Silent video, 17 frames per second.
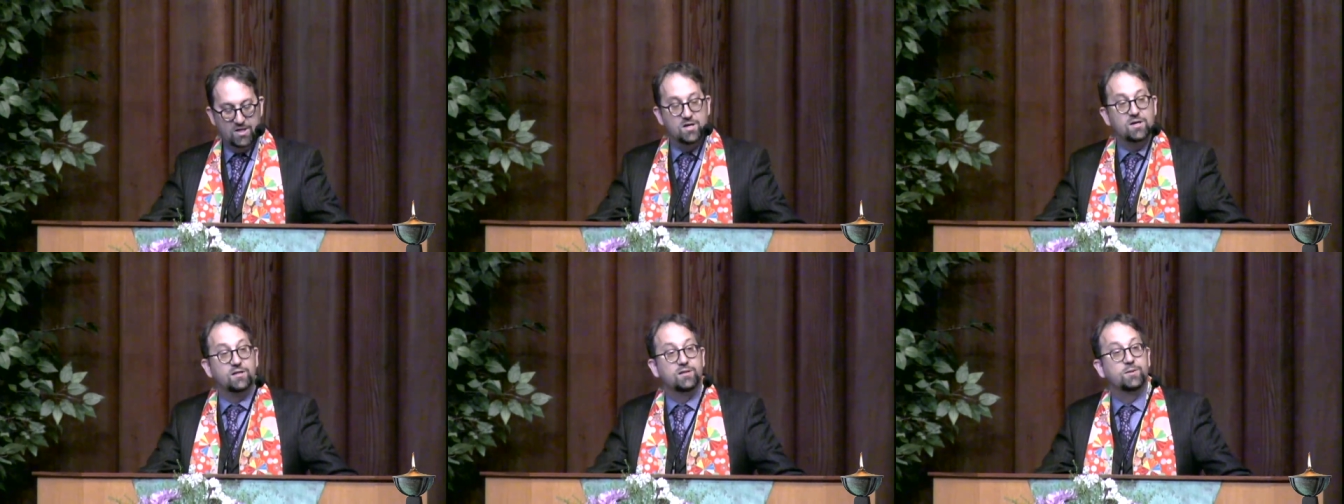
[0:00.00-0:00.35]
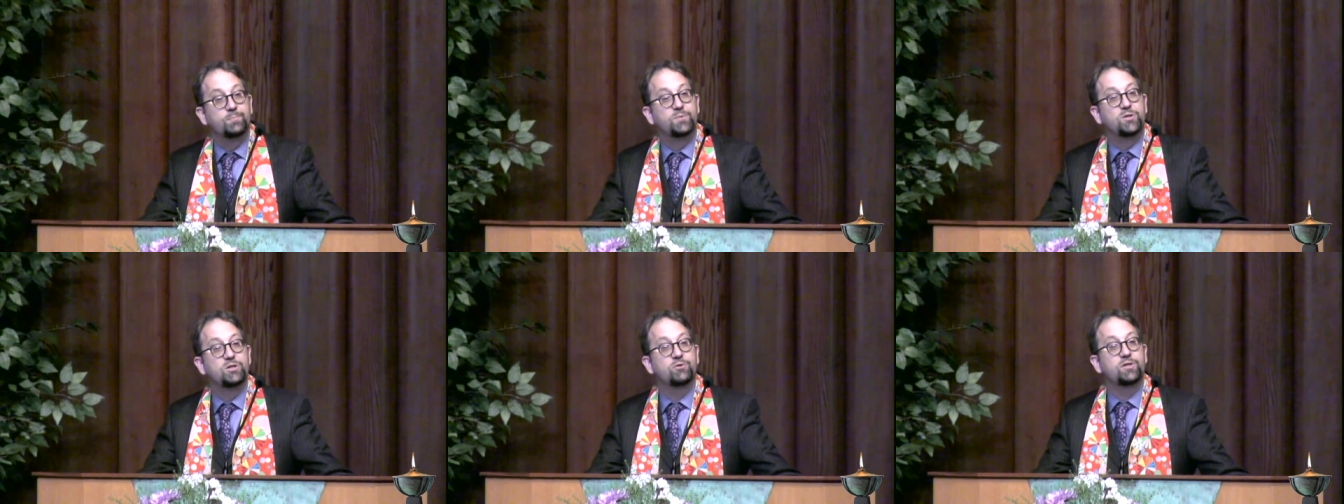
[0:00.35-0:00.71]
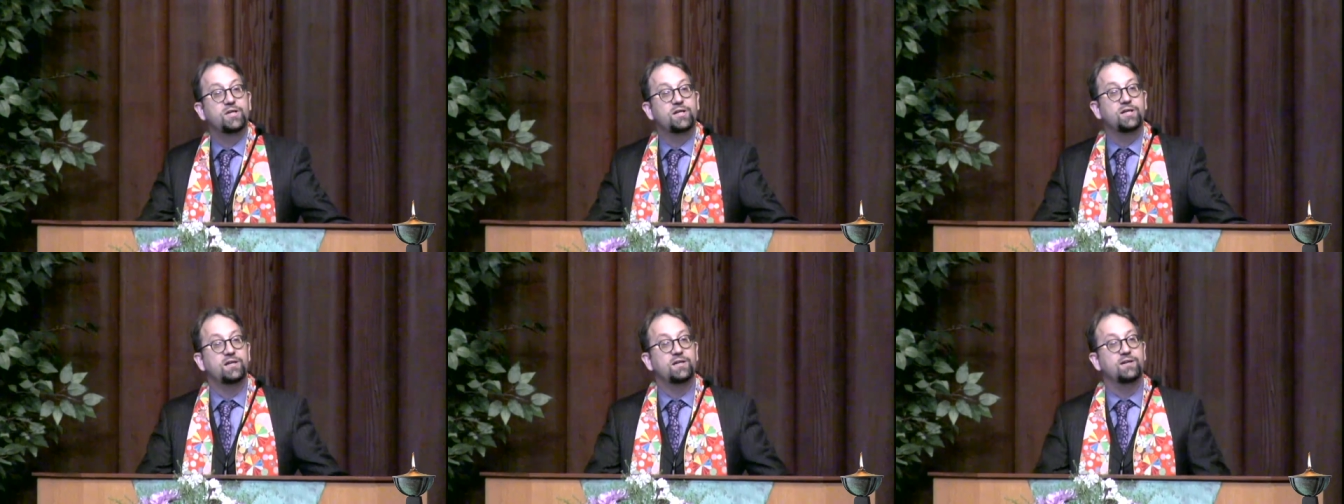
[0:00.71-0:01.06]
The
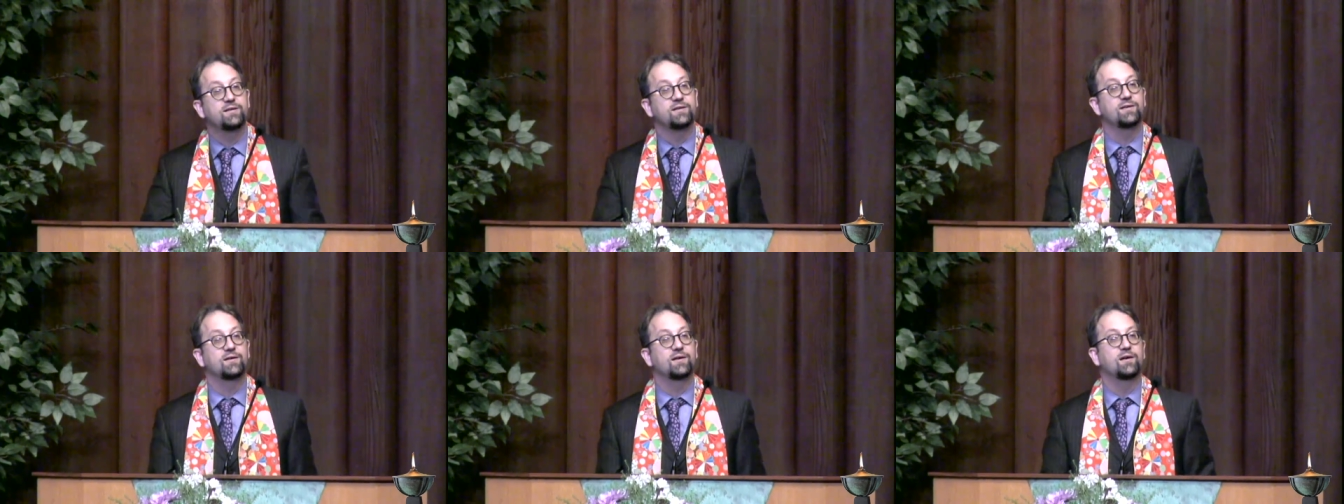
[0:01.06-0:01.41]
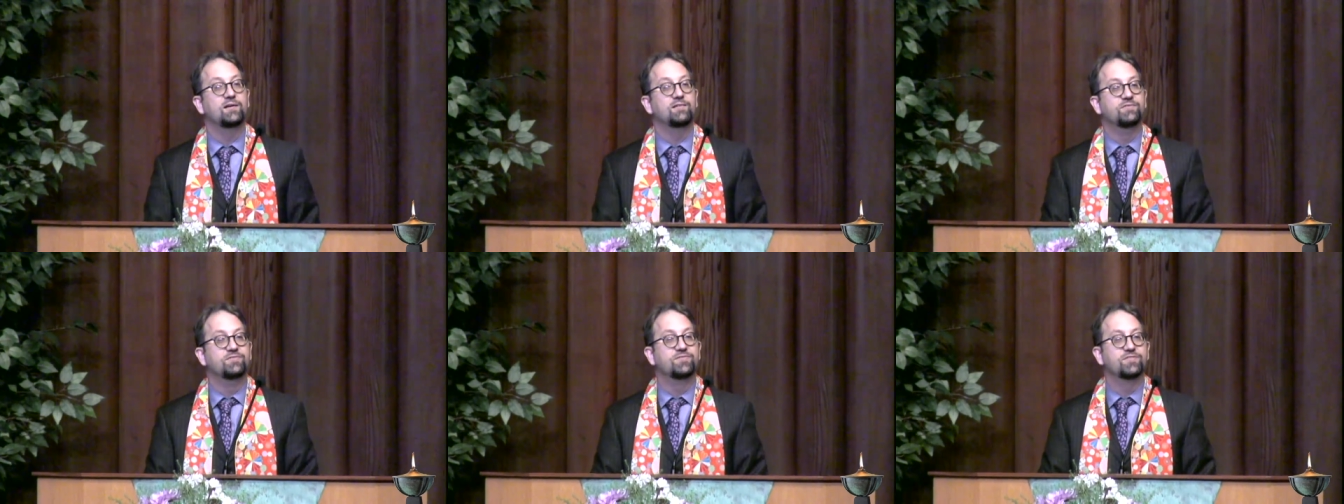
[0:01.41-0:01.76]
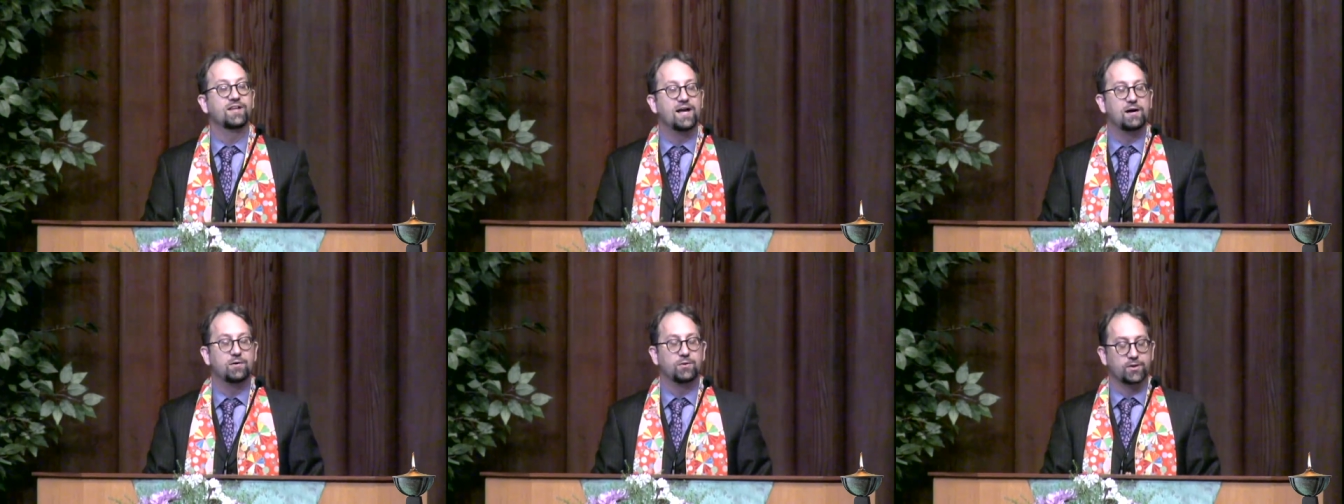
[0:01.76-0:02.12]
beauty of
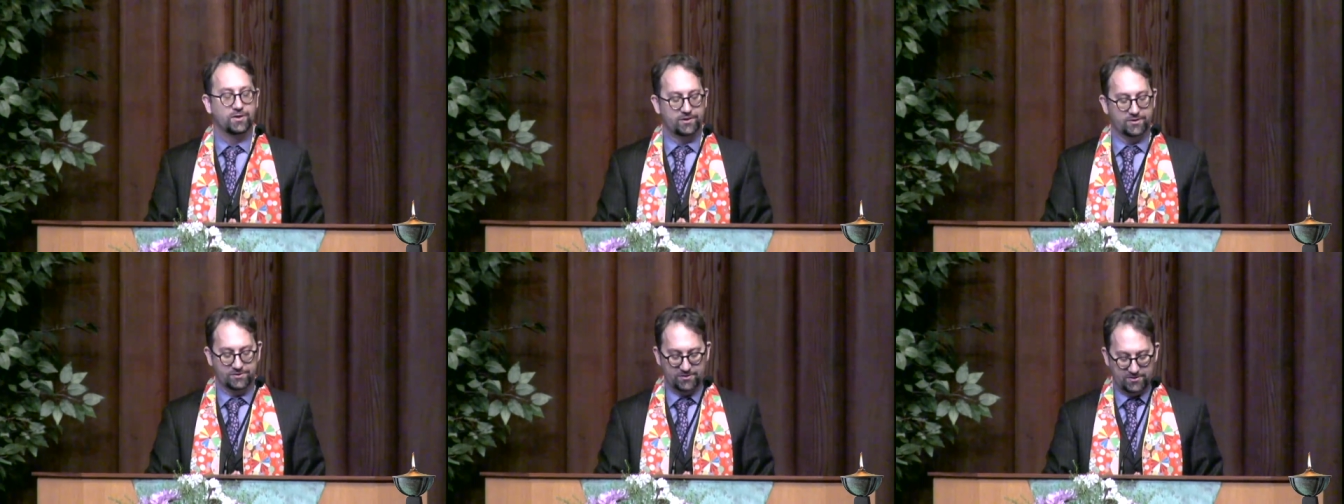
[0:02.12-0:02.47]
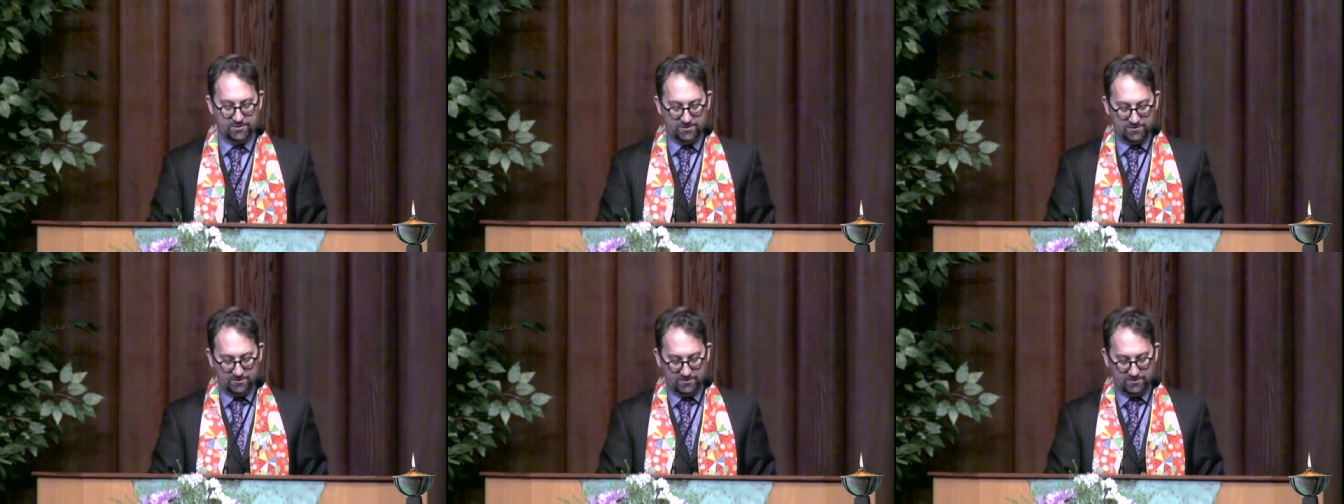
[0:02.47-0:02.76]
flowers,